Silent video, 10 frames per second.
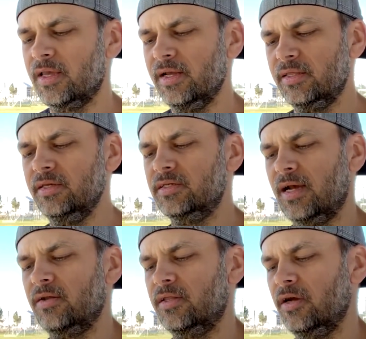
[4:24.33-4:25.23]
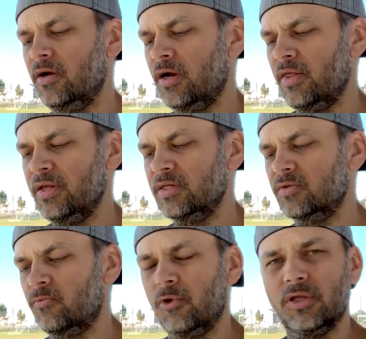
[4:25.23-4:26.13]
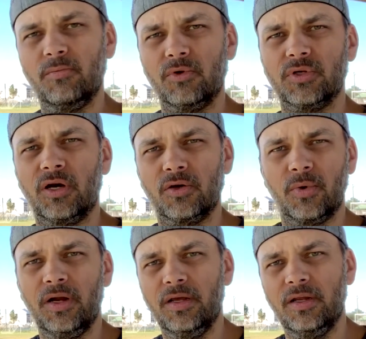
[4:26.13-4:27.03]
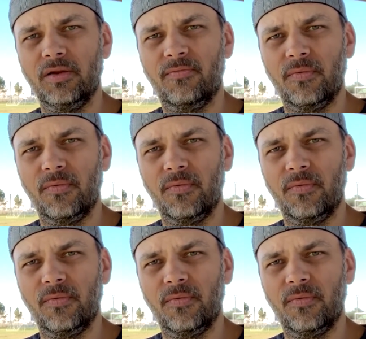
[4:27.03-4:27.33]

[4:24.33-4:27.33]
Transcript: Get this out there. I think this is one of the most underrated